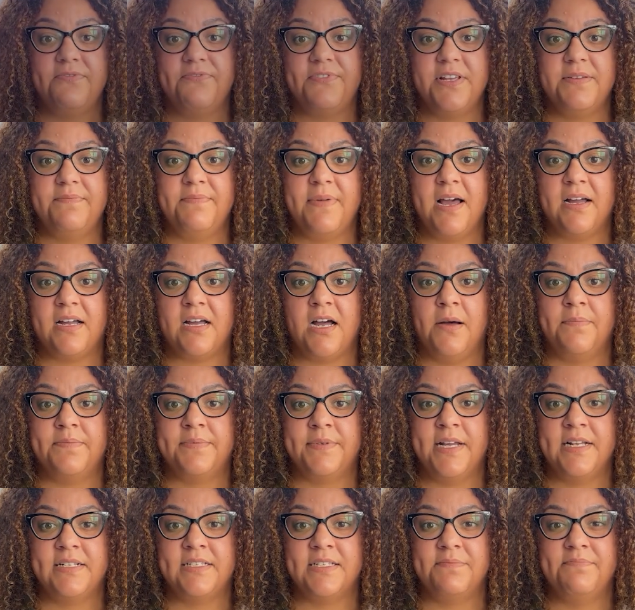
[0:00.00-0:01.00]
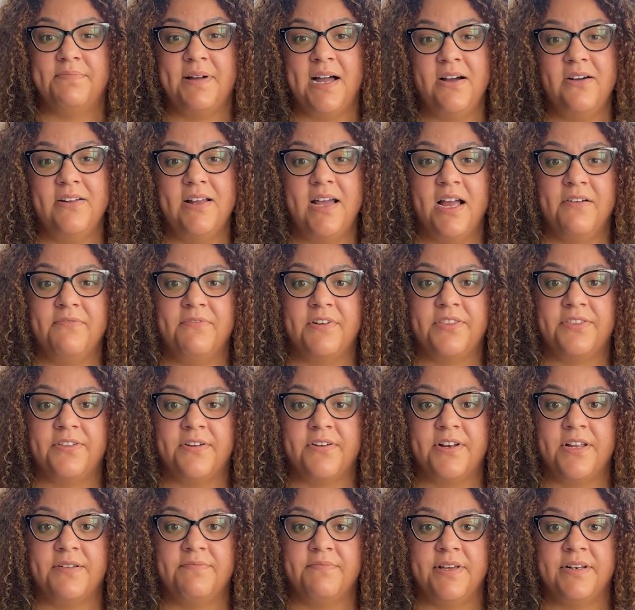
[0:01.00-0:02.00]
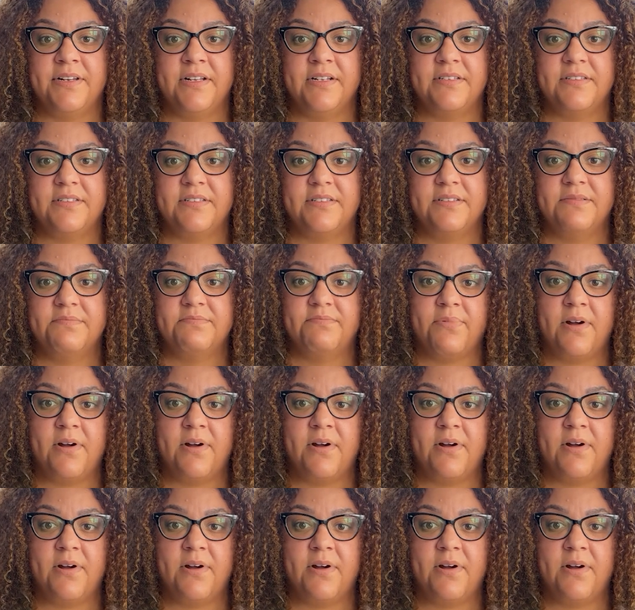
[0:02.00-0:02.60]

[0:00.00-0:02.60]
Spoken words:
feedback updates about every 30 minutes.